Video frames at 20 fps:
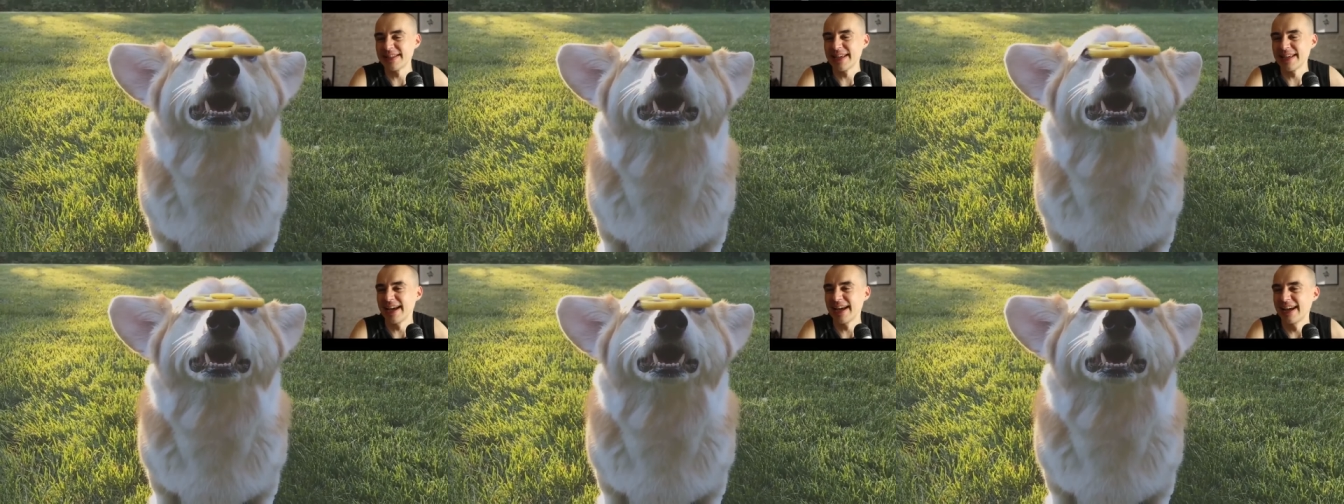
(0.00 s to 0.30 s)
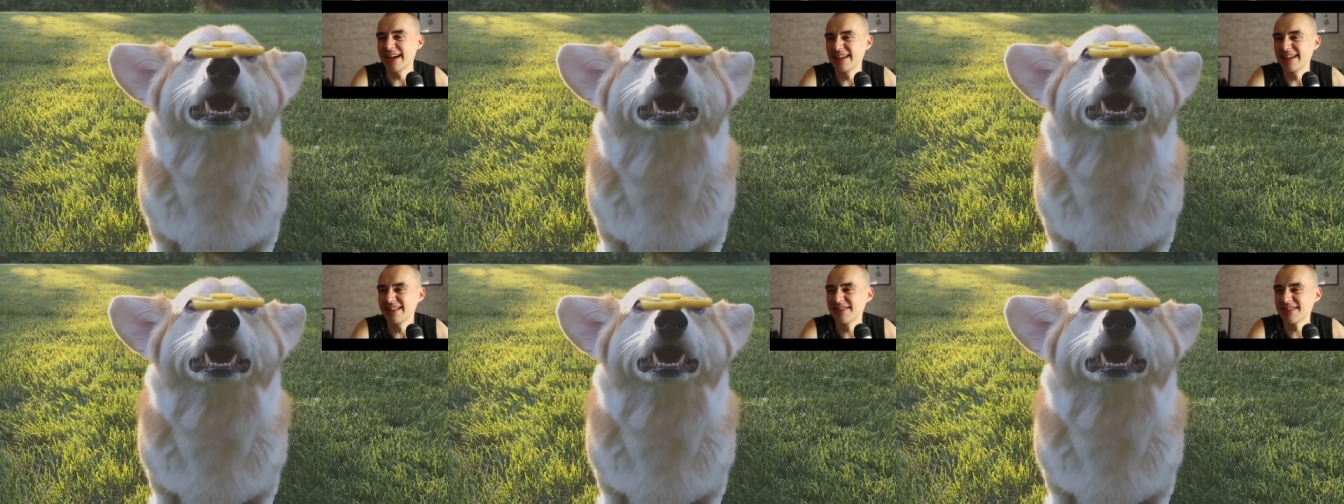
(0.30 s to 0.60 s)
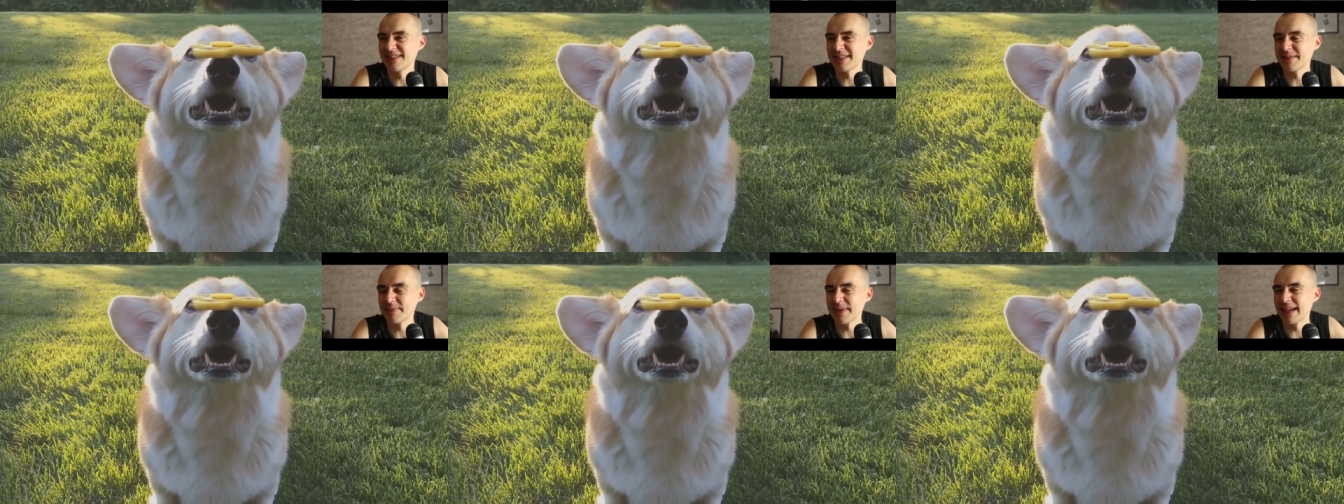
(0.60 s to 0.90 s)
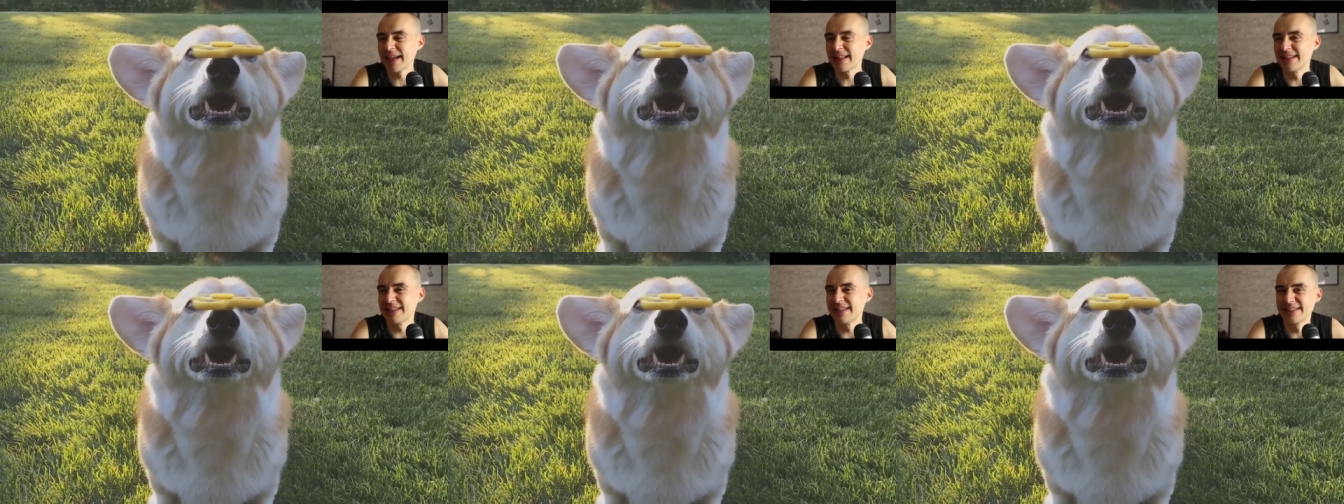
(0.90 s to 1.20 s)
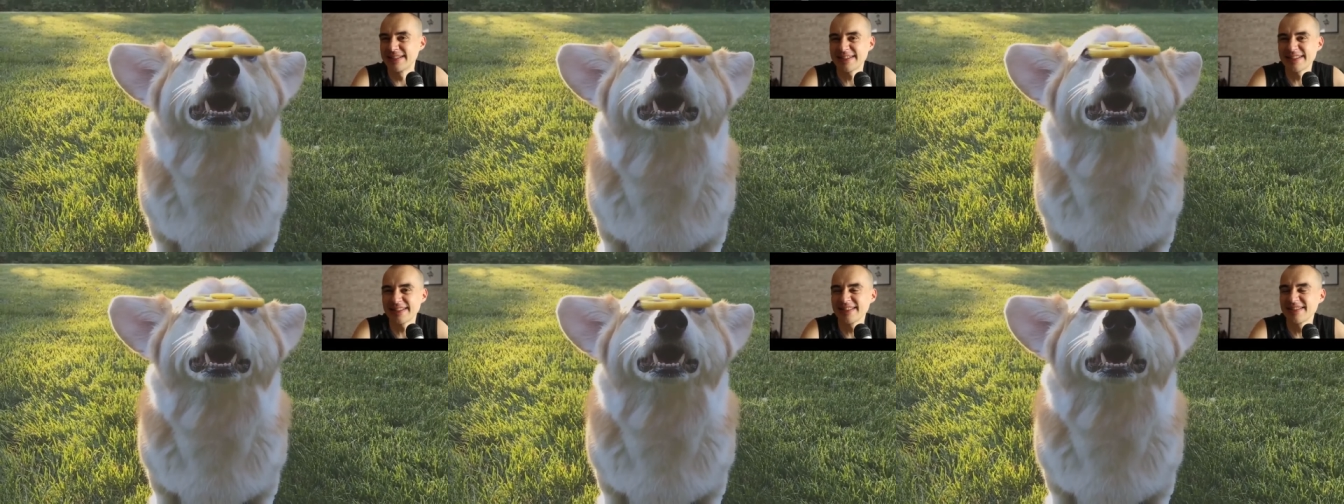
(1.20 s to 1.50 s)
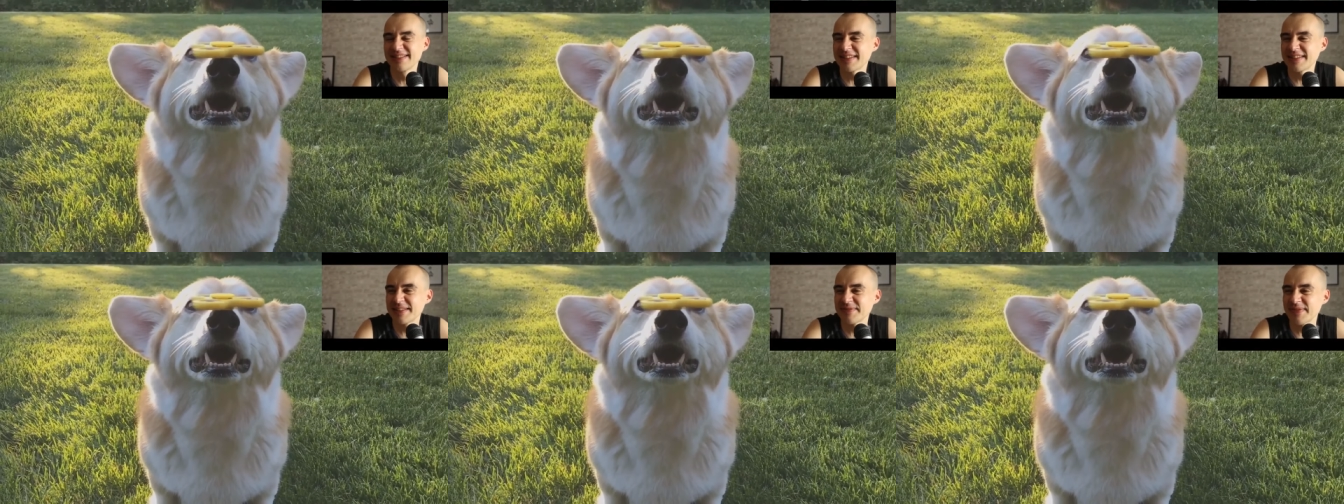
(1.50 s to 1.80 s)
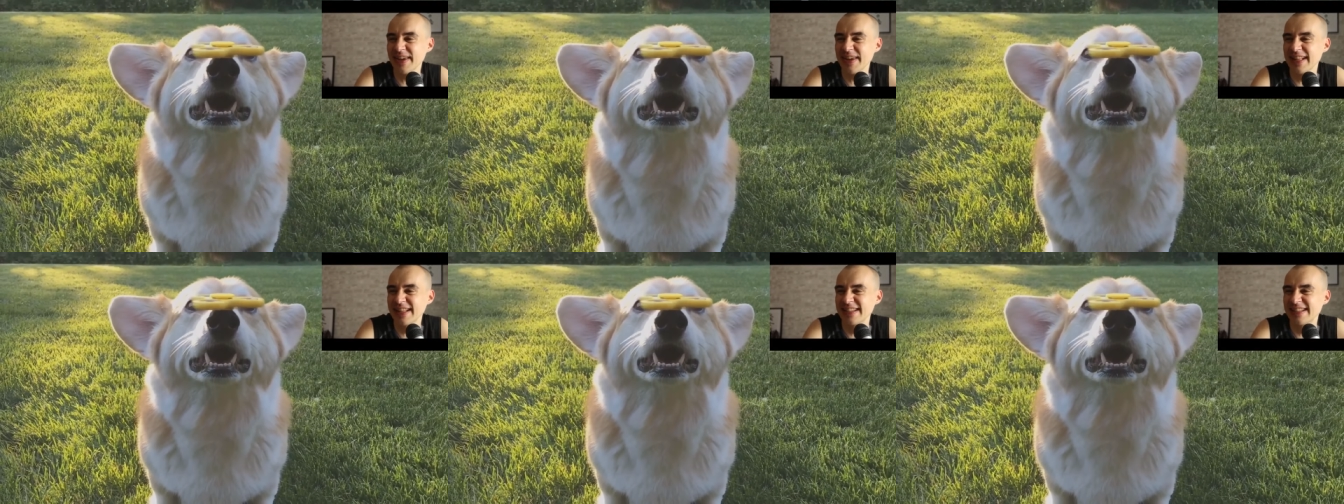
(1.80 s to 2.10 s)
Yeah, look at the balance. Look at the
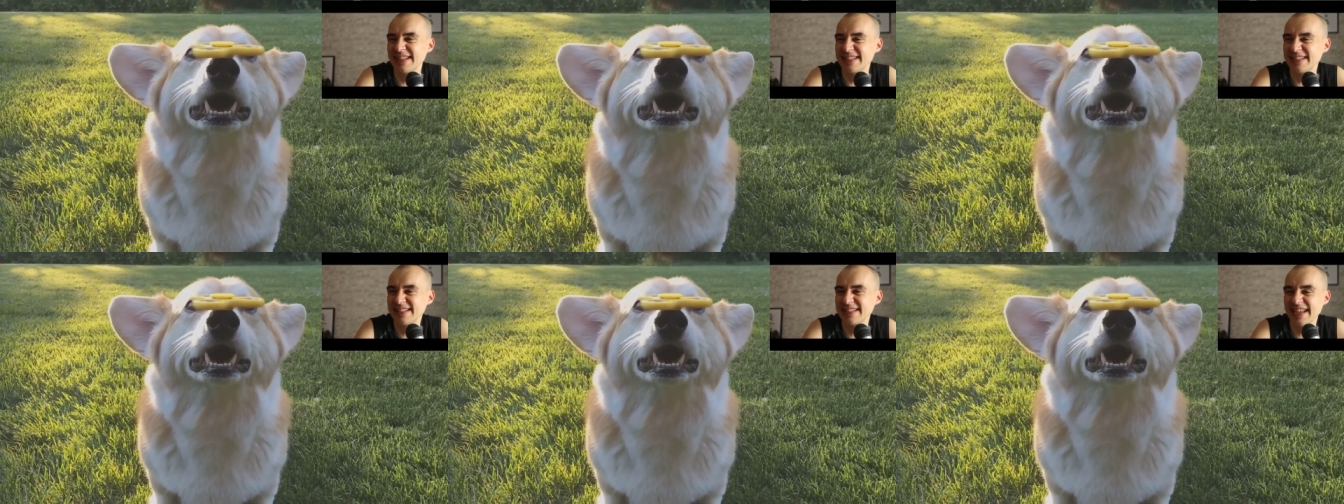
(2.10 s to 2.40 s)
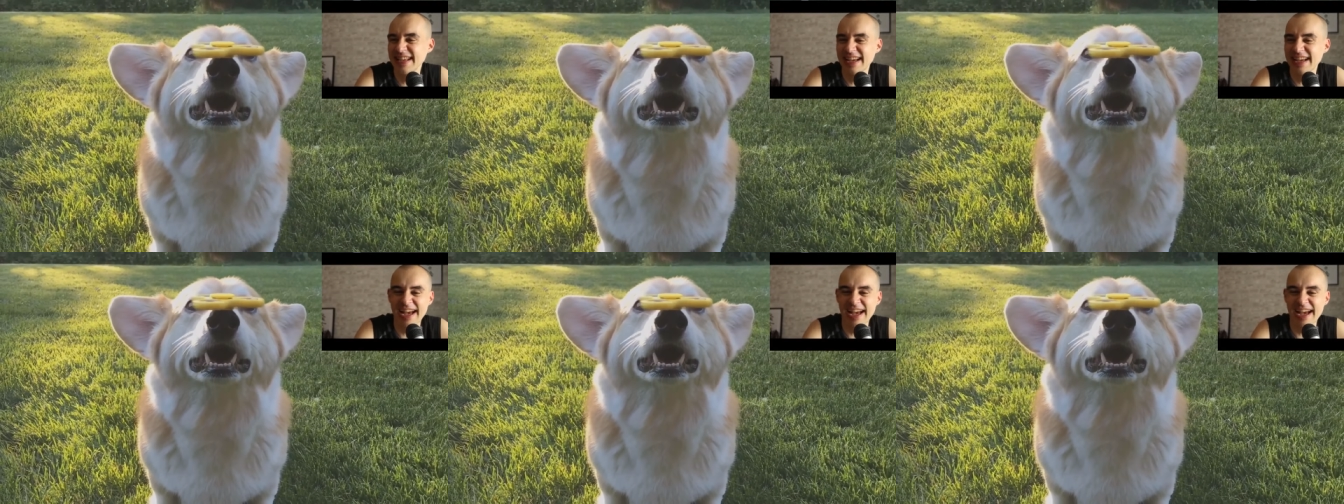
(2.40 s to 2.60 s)
balance.